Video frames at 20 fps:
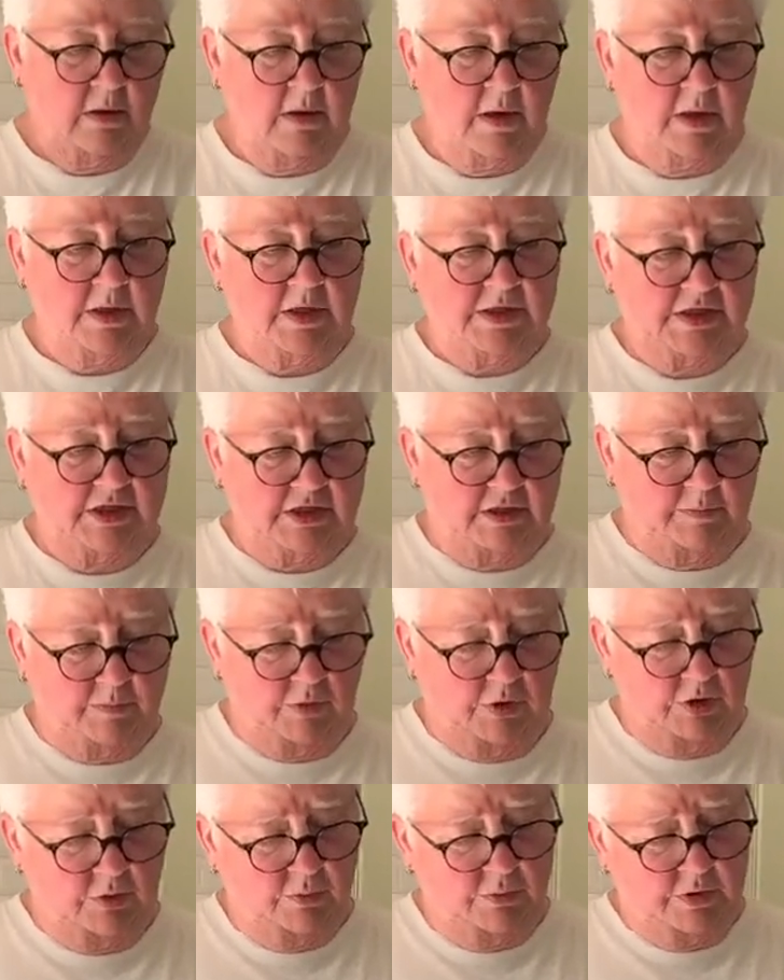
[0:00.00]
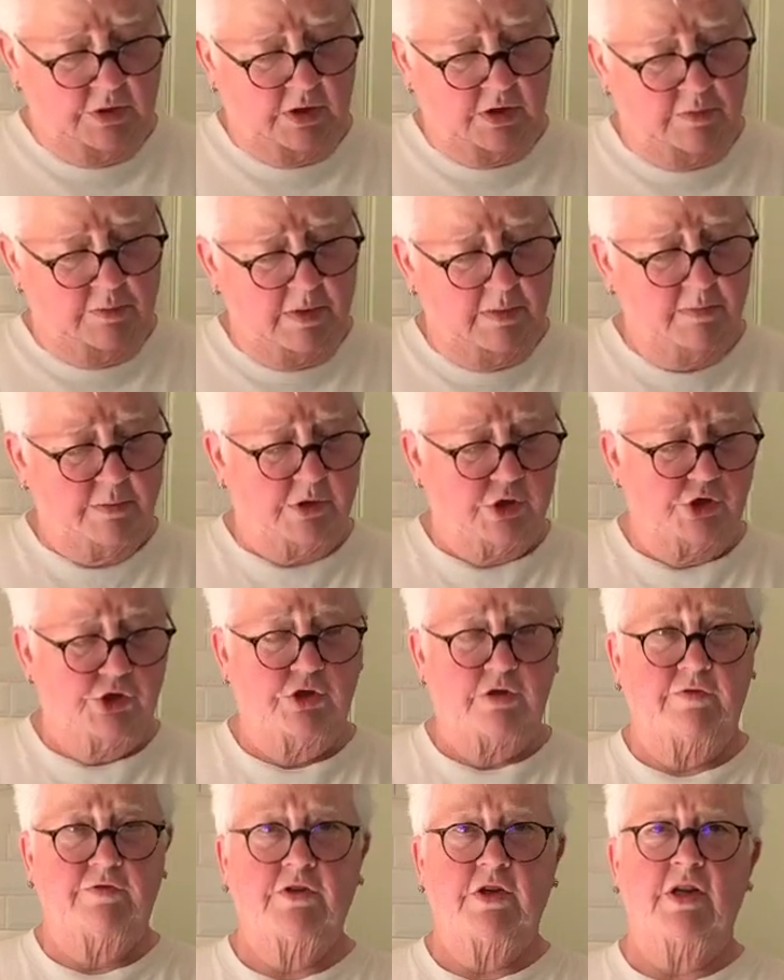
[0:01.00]
And this is the point where I remember I
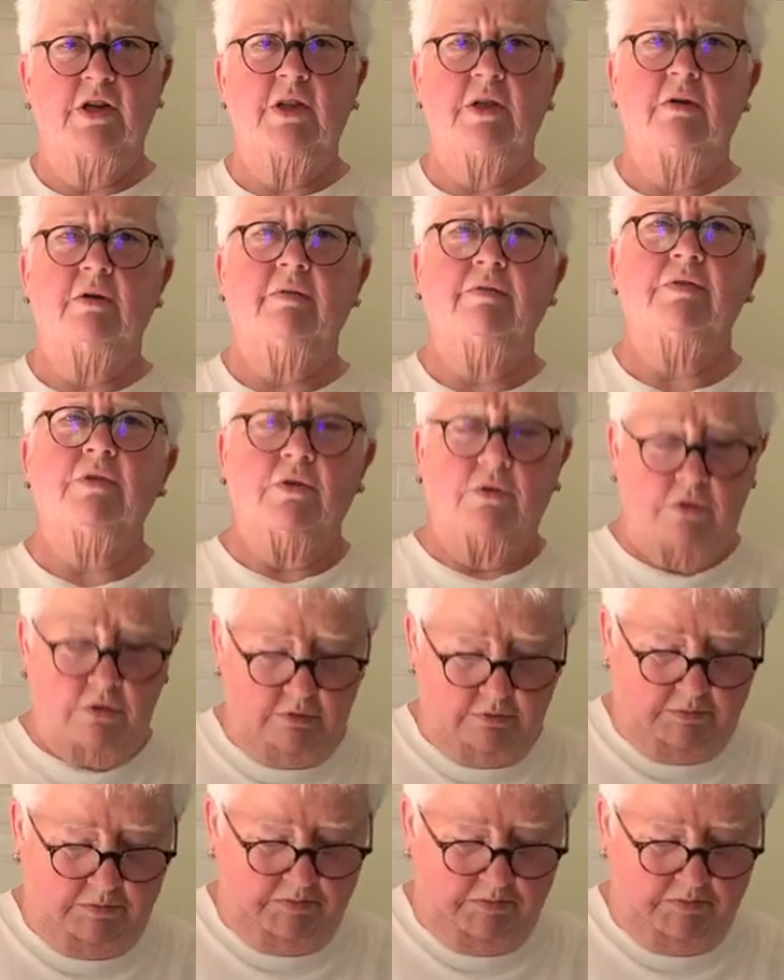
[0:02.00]
should have turned the oven on.